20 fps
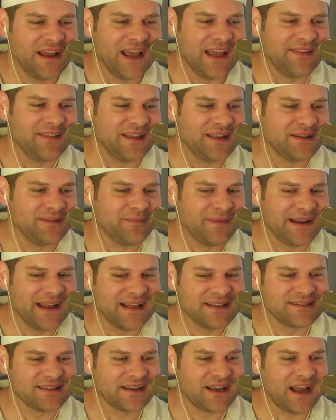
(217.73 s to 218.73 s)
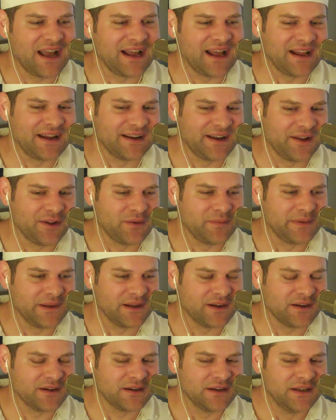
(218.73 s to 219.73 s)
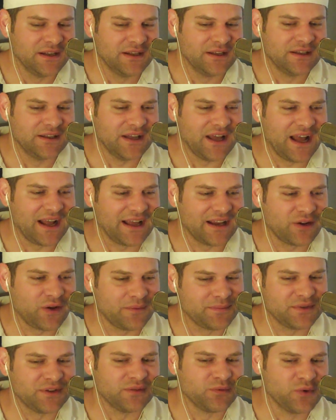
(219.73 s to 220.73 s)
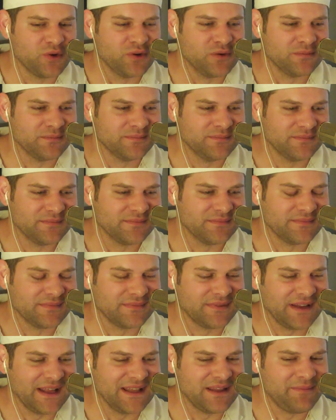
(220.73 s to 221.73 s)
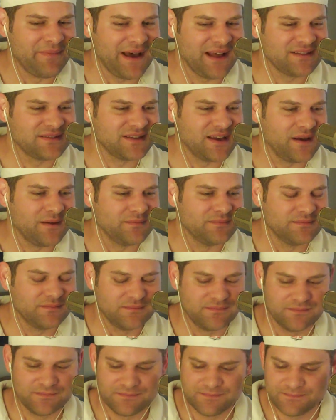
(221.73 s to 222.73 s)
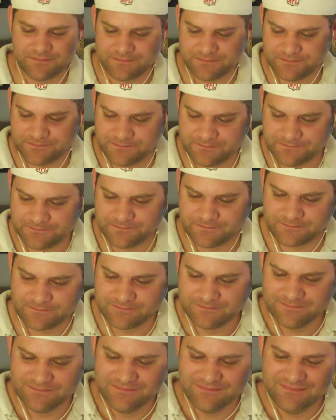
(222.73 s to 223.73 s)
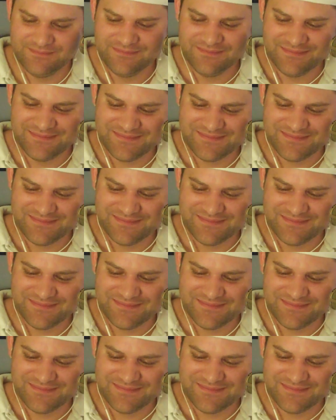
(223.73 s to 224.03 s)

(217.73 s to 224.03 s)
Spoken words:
And then my dad's like, "I got another beer. I got to go up to the room." Kevin, what do you have to say about this?